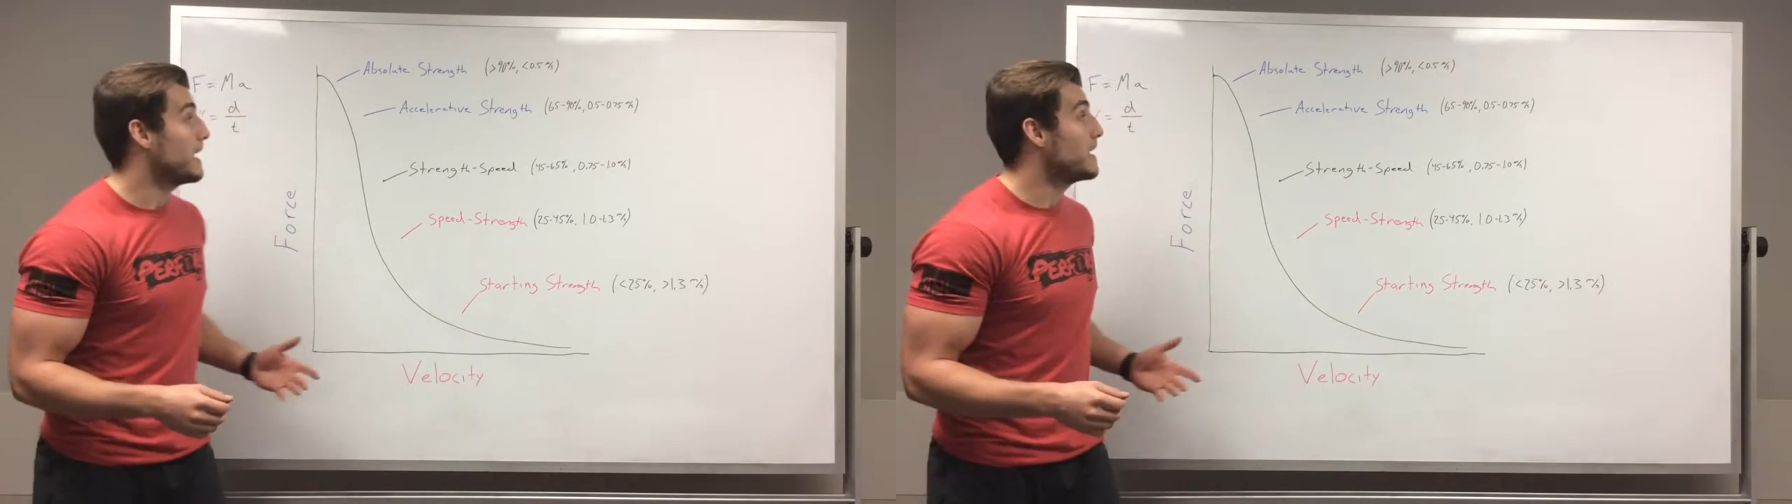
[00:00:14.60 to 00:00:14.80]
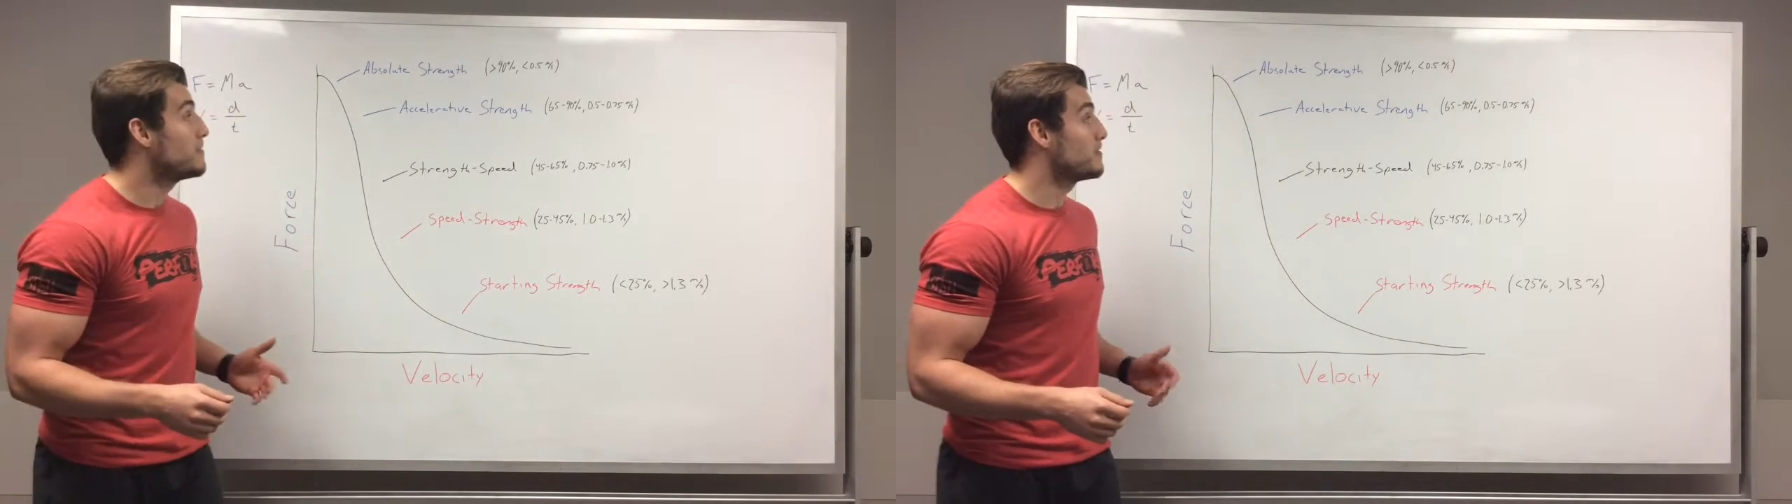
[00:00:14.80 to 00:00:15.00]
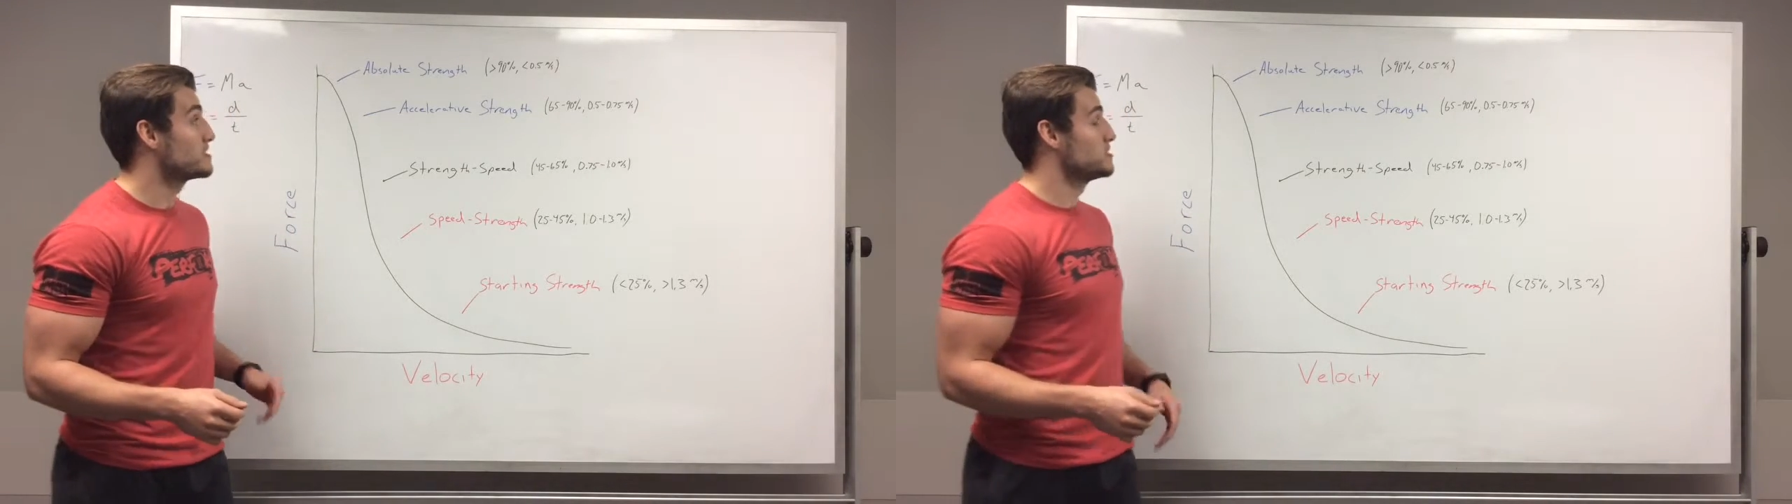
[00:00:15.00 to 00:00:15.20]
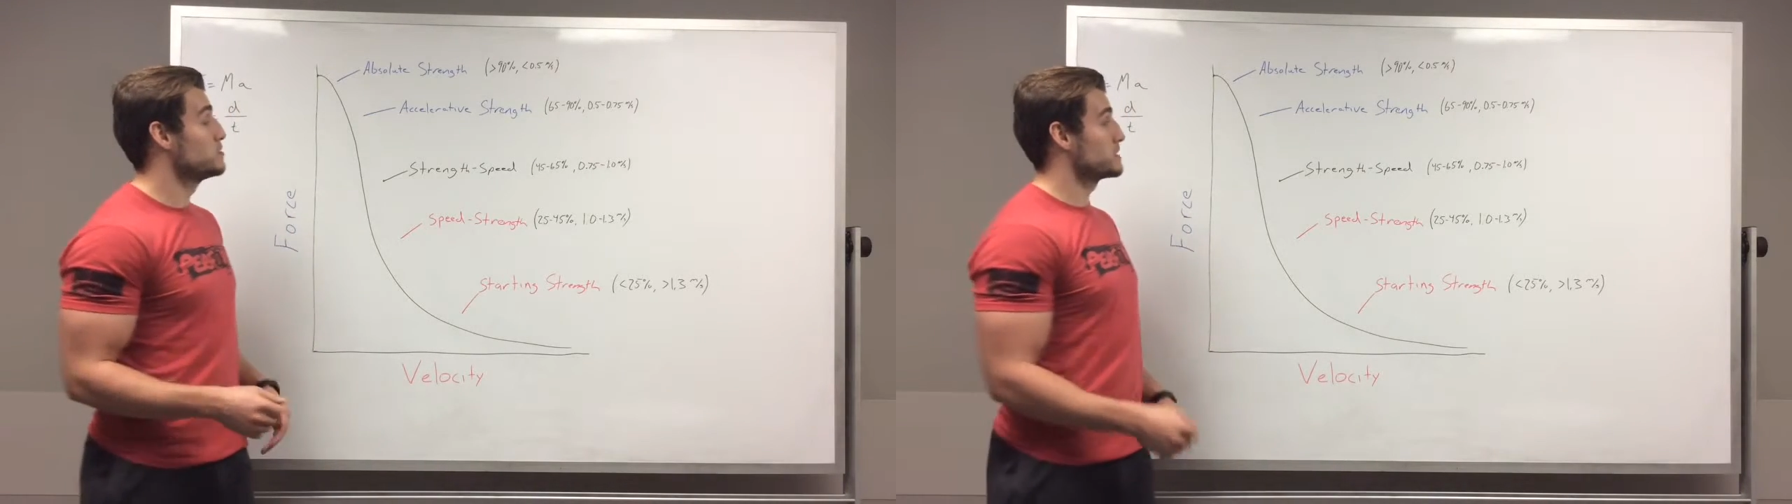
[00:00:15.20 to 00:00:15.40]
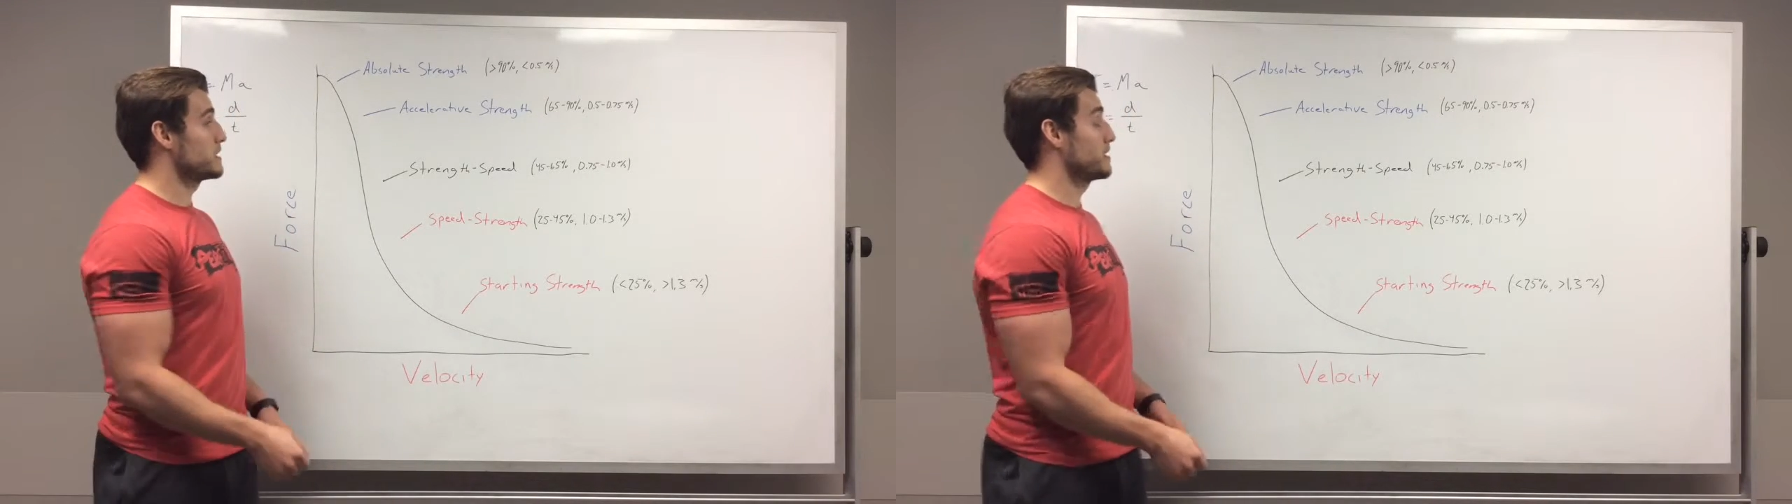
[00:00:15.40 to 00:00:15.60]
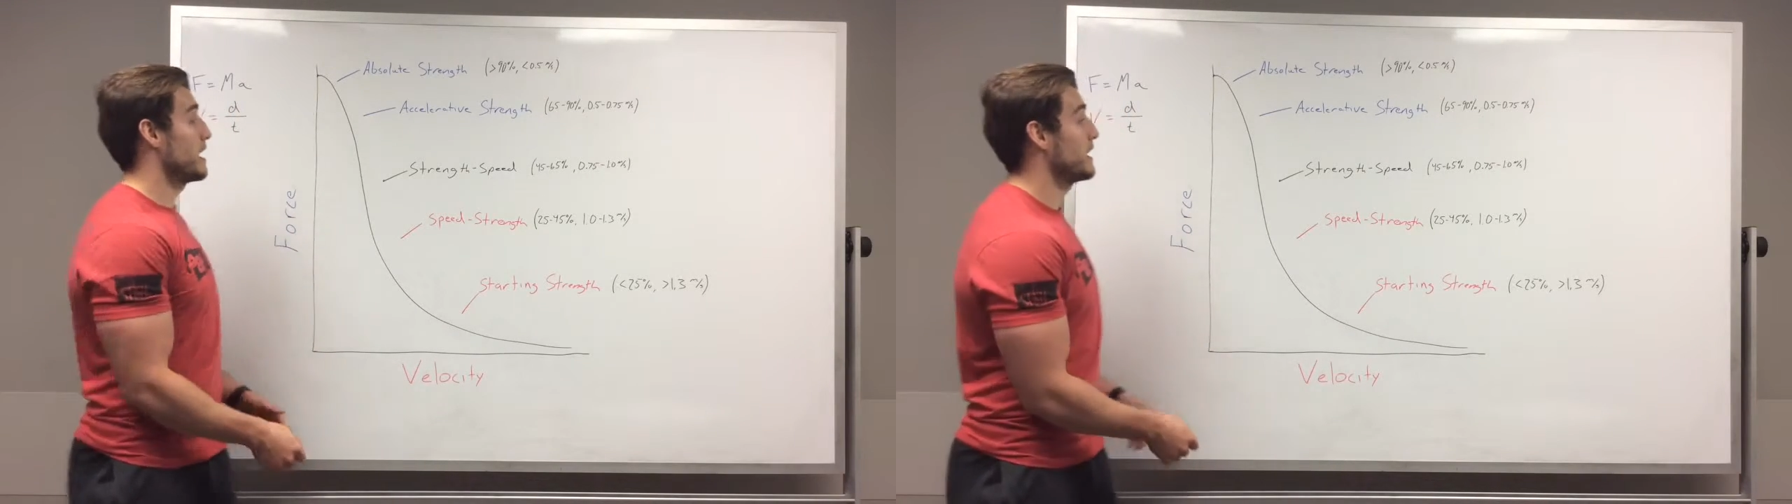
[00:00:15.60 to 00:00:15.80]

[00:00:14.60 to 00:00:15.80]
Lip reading: In this newsletter,